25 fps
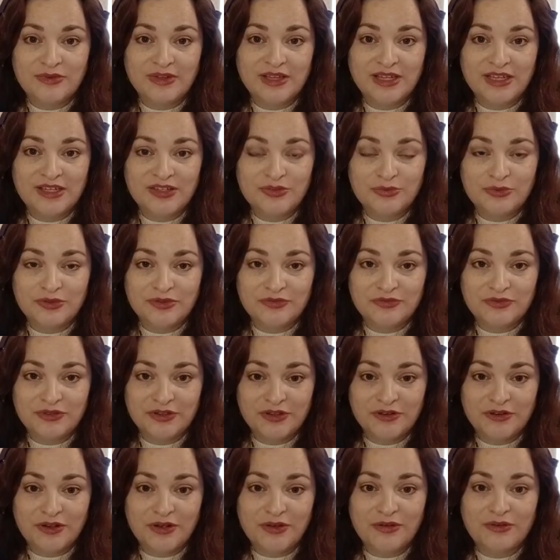each one for
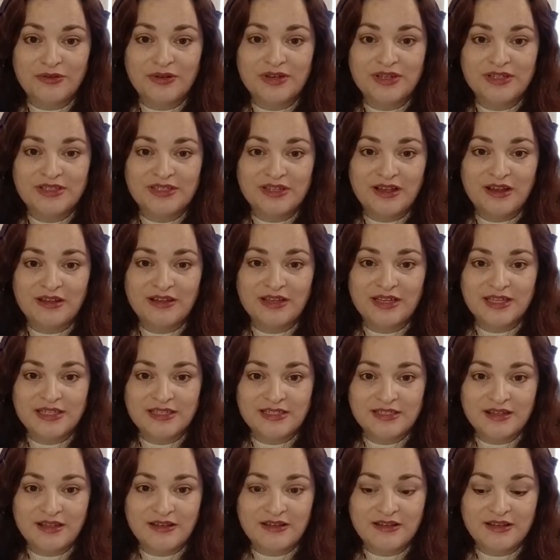their own, dog
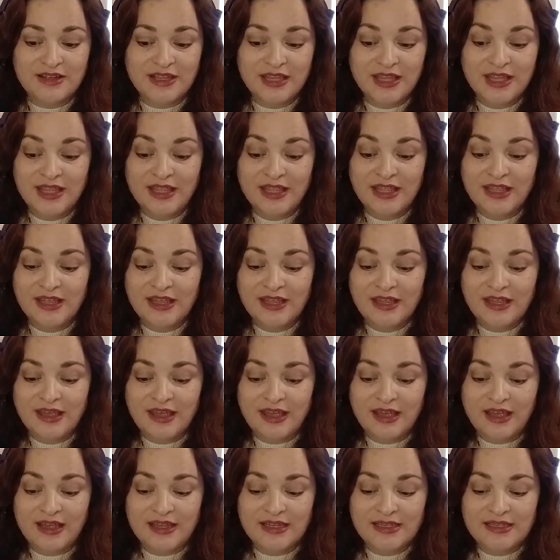eat dog,
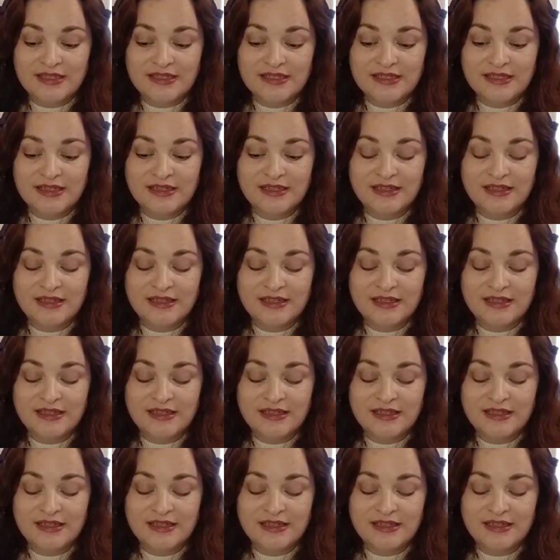and